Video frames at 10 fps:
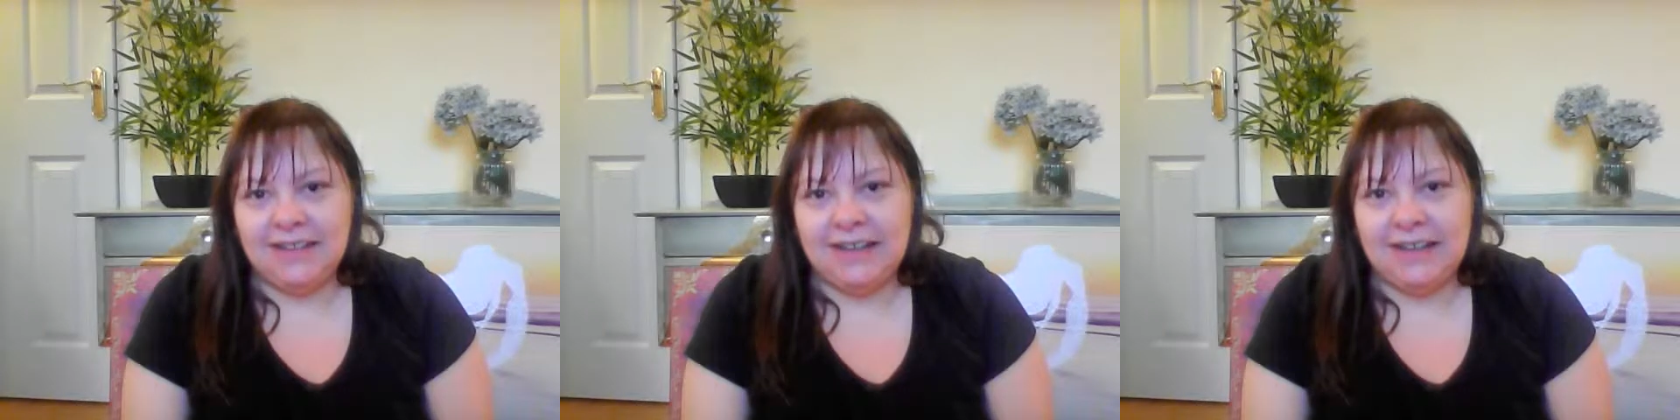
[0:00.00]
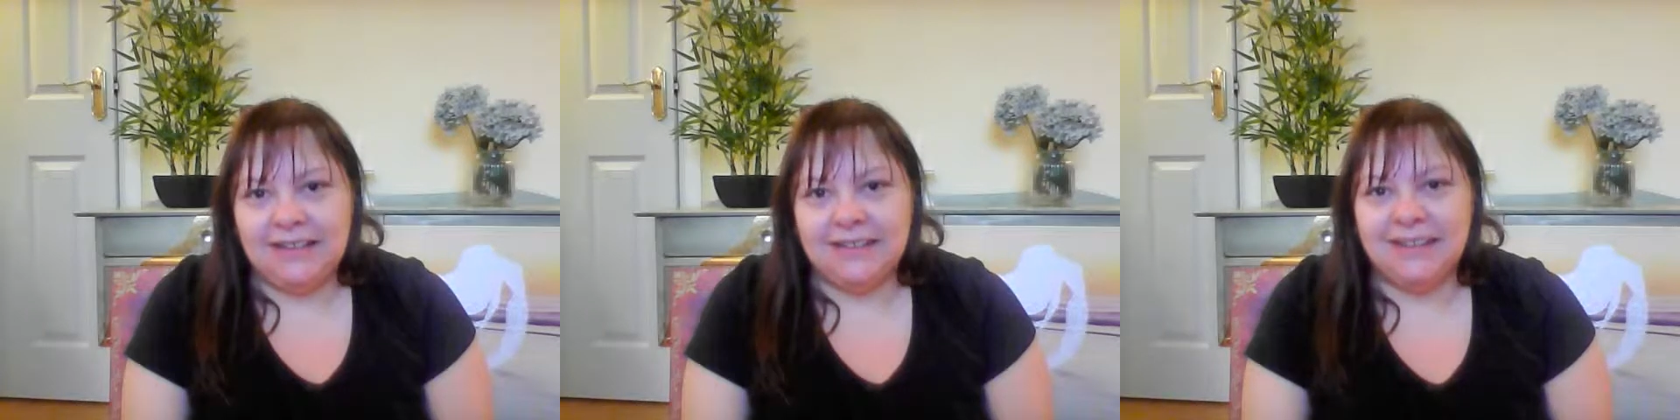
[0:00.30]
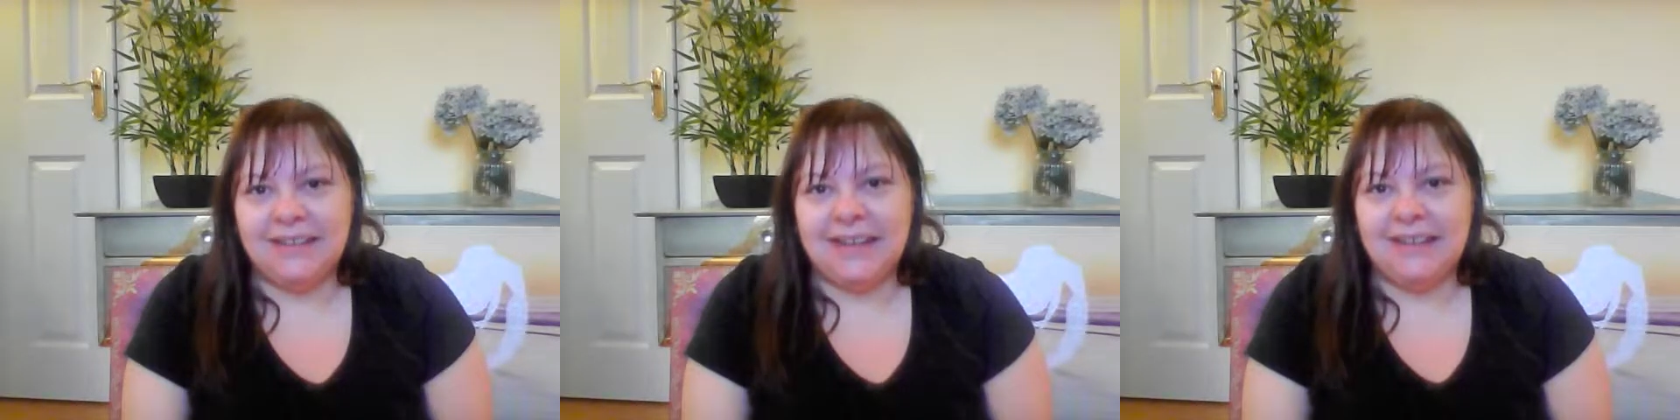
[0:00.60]
is
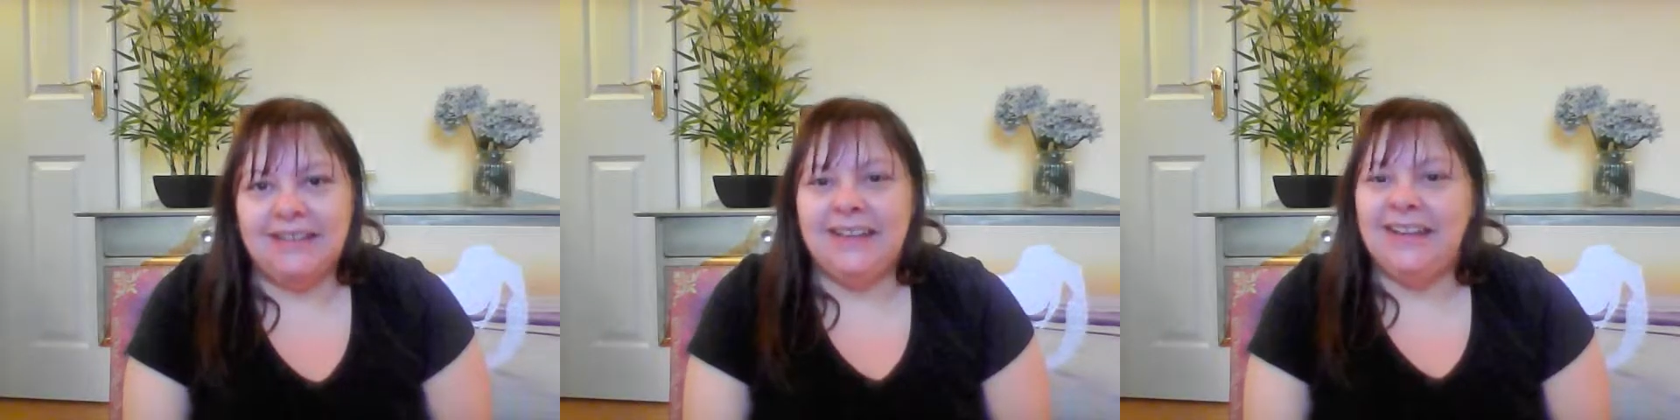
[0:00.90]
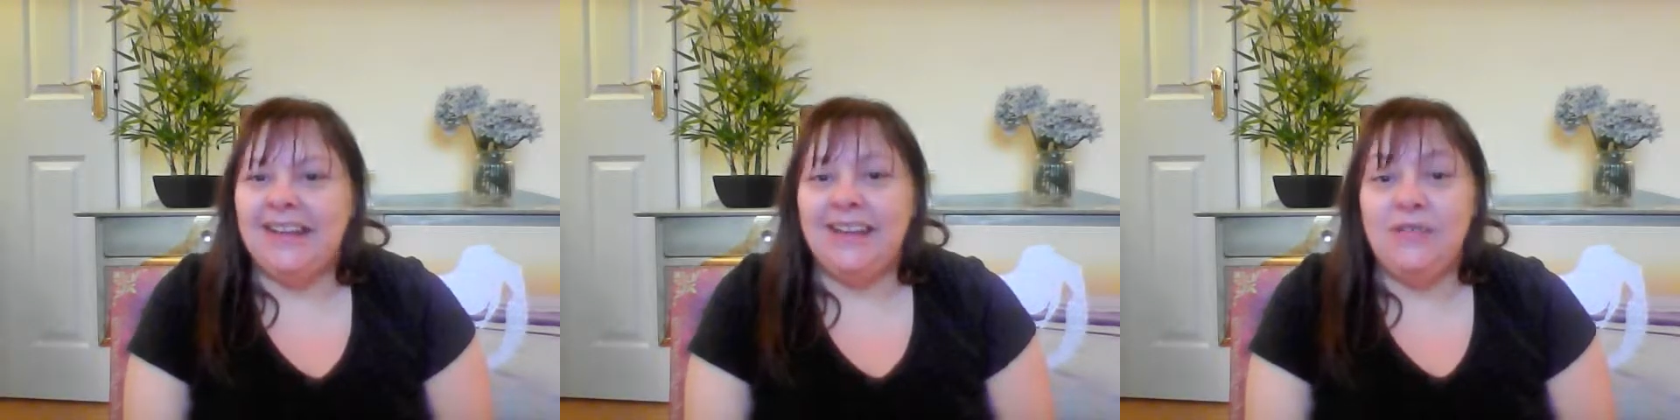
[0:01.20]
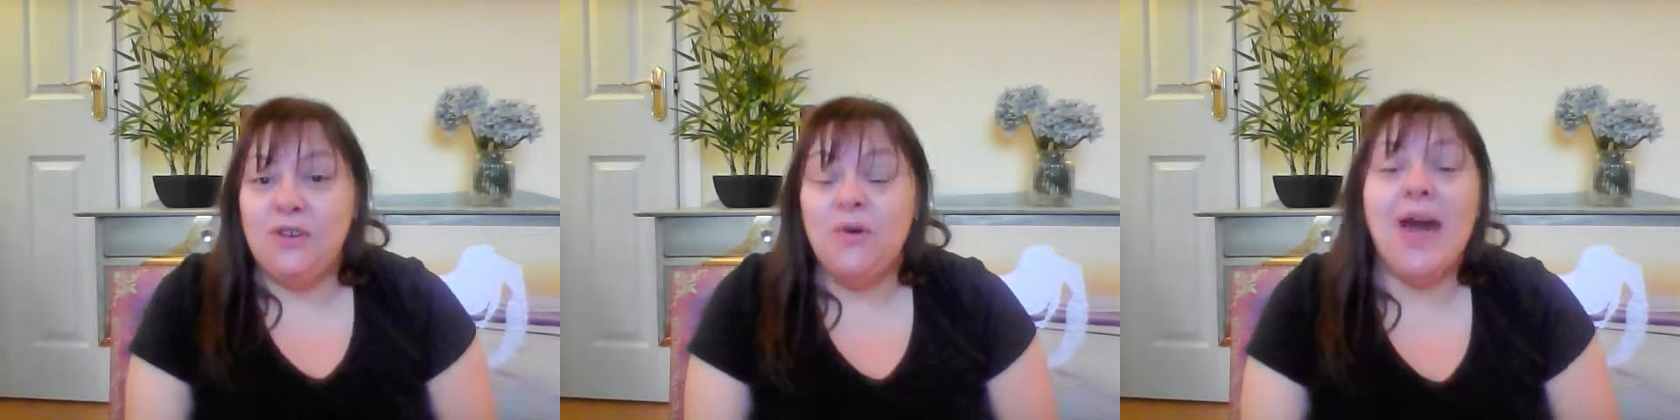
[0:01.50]
that
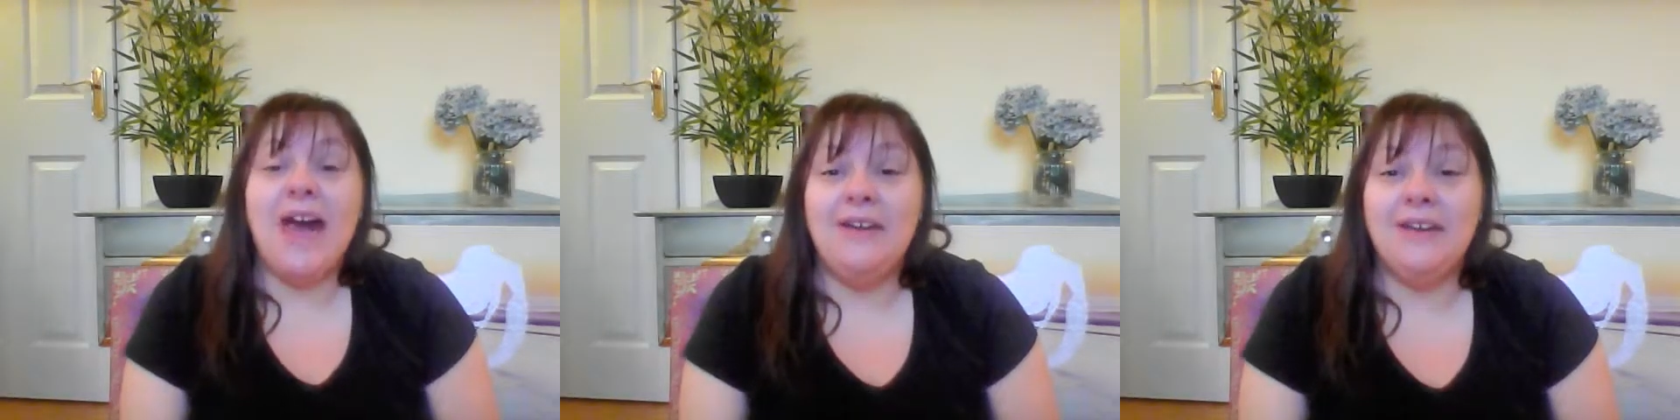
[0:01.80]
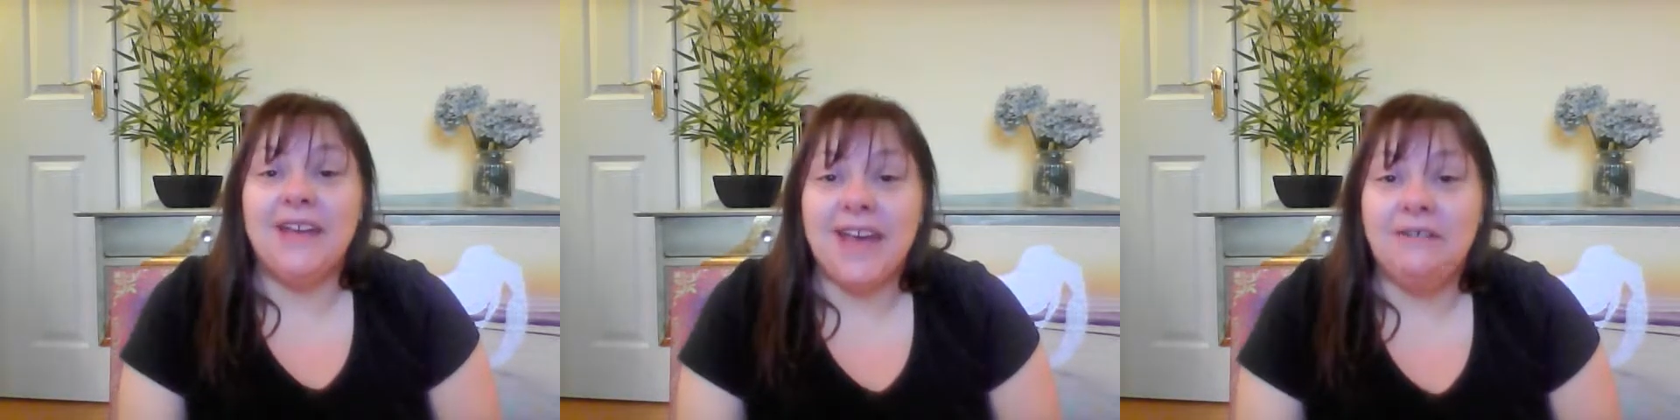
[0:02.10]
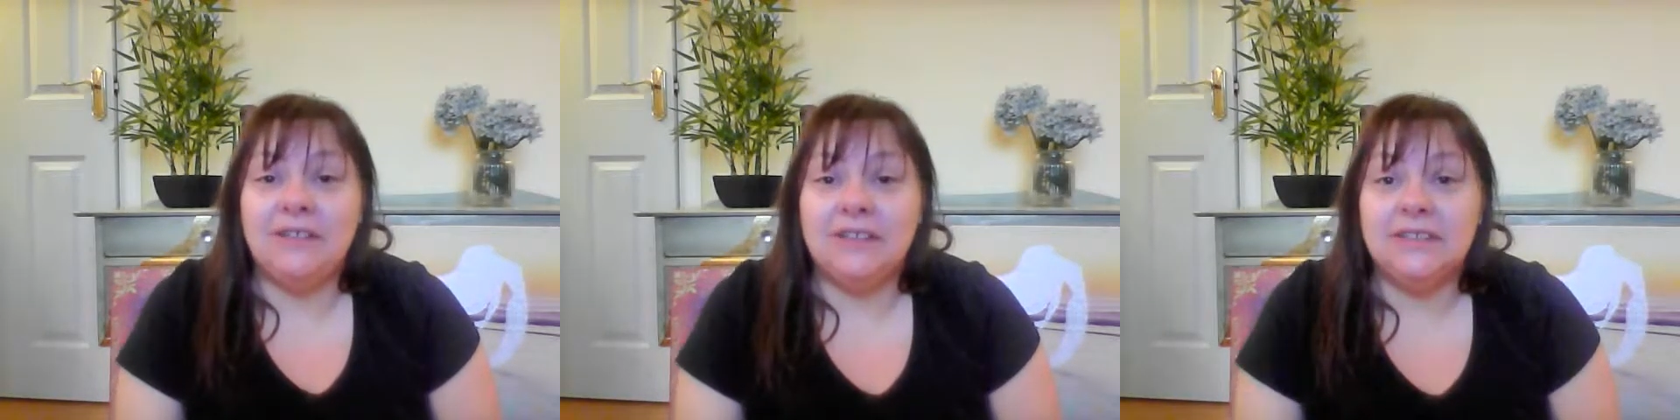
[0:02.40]
if you have a
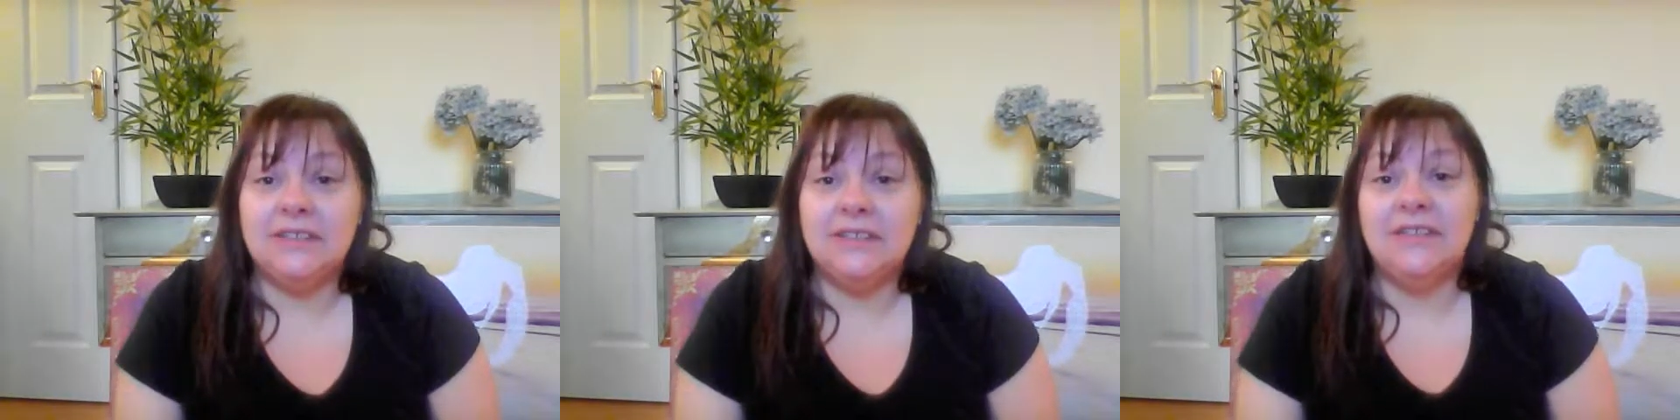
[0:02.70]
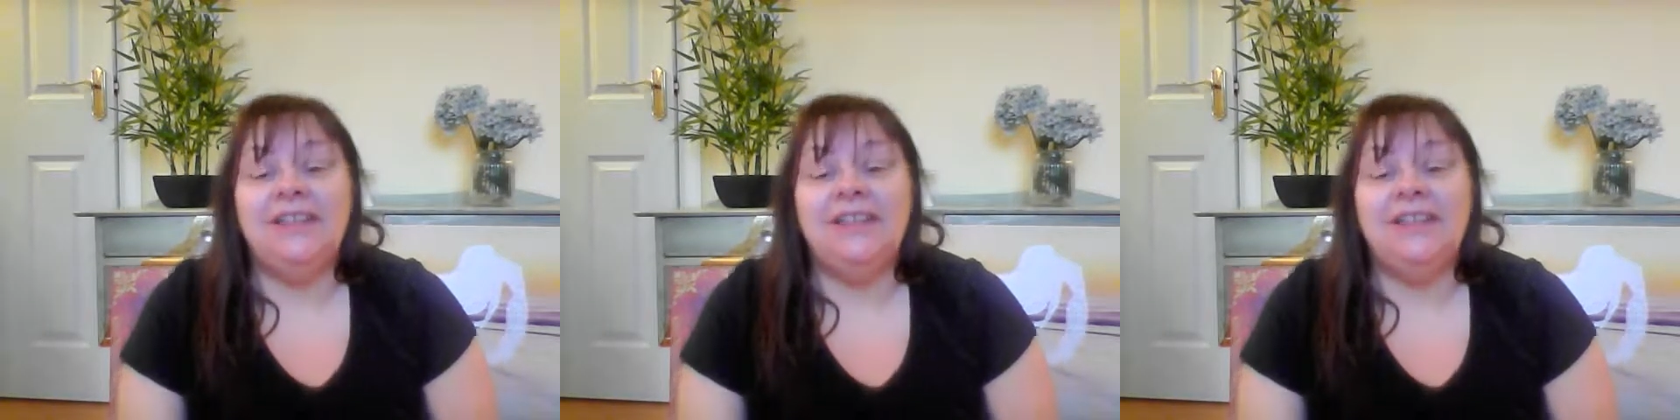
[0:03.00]
canvas